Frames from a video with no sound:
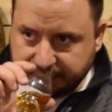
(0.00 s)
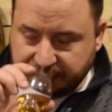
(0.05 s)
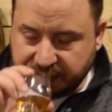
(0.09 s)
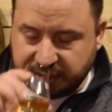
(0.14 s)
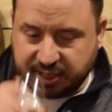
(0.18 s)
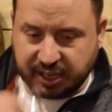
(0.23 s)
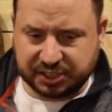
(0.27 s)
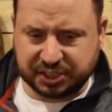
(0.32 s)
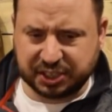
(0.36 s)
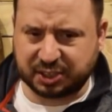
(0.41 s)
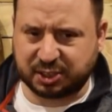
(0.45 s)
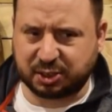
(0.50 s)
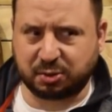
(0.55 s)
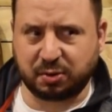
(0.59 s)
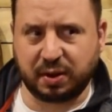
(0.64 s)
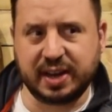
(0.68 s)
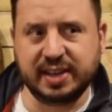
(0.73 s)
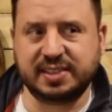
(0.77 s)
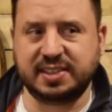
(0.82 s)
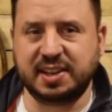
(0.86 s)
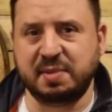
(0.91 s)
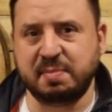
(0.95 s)
Such a
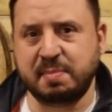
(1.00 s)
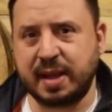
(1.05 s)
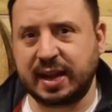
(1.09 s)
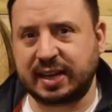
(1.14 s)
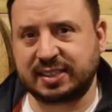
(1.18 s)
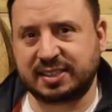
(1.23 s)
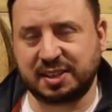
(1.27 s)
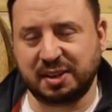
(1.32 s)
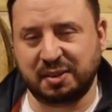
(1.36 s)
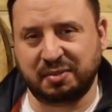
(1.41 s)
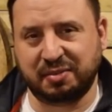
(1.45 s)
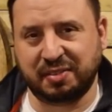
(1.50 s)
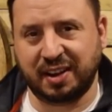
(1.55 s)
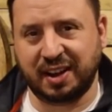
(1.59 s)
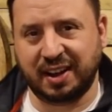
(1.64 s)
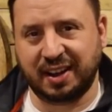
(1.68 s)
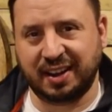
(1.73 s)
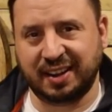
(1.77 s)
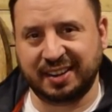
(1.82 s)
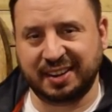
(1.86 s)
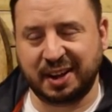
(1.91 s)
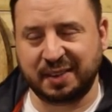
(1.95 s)
crazy mix
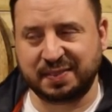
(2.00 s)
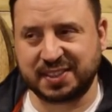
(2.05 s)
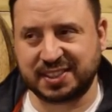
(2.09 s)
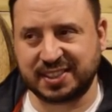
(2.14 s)
of